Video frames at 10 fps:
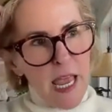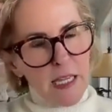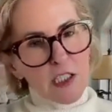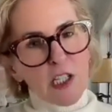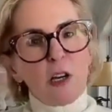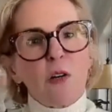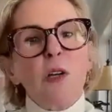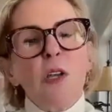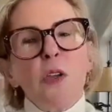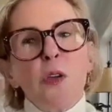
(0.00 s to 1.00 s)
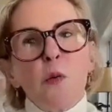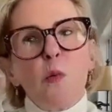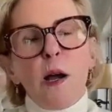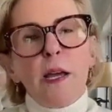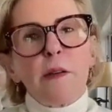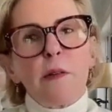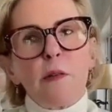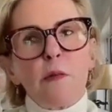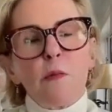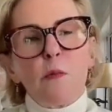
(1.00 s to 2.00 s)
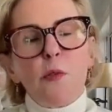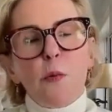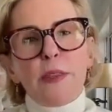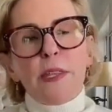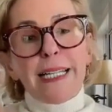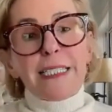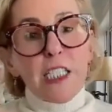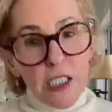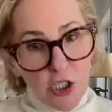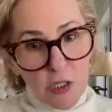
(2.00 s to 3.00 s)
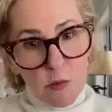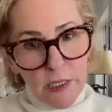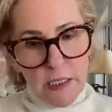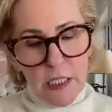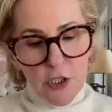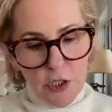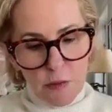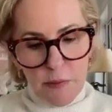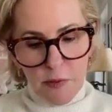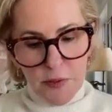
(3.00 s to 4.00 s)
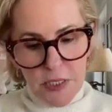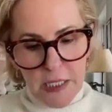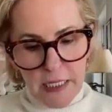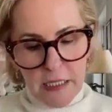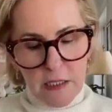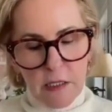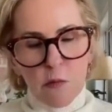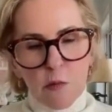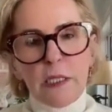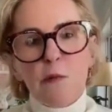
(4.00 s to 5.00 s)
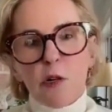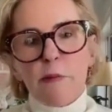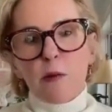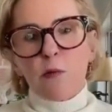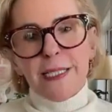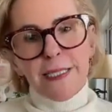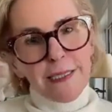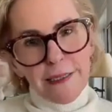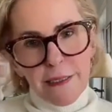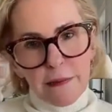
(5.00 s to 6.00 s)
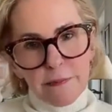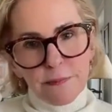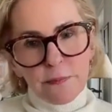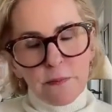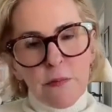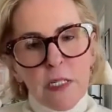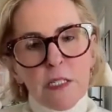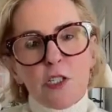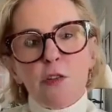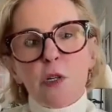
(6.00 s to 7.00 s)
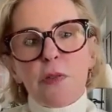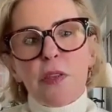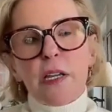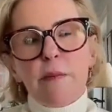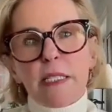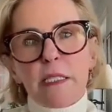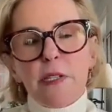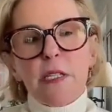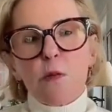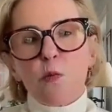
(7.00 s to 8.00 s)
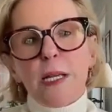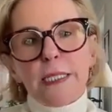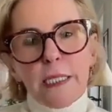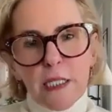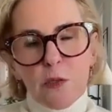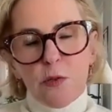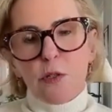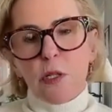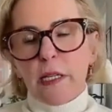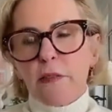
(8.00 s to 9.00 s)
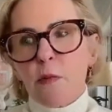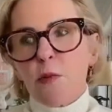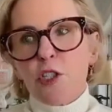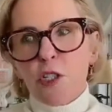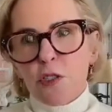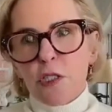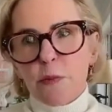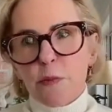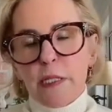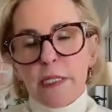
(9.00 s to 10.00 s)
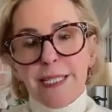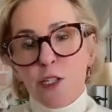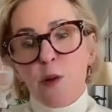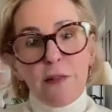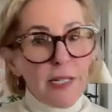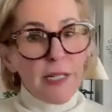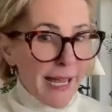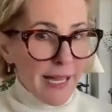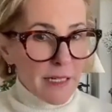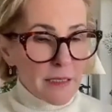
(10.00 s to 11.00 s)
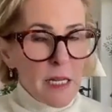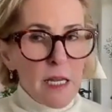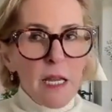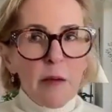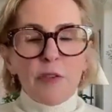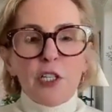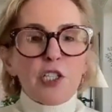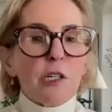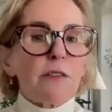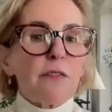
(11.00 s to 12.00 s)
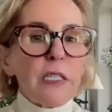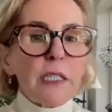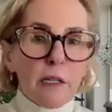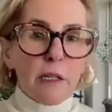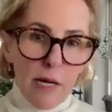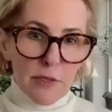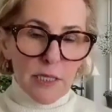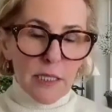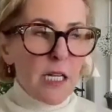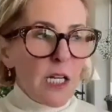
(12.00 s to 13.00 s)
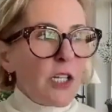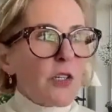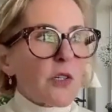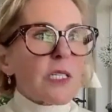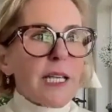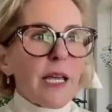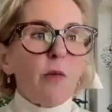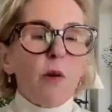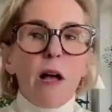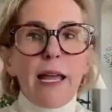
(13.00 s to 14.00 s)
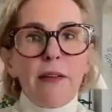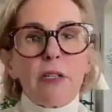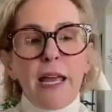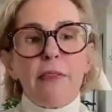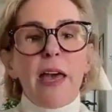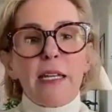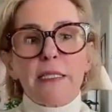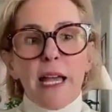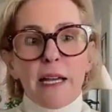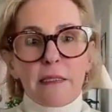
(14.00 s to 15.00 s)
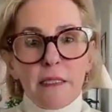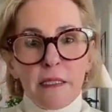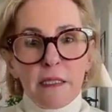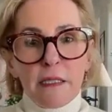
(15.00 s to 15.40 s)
And so the way that I teach it, when I teach it to people, is saying it's really more about resonance. So if you can think about something that resonates with you, like if someone shares an experience that you haven't had, but they share a feeling around it, you can say, well, I haven't had that exact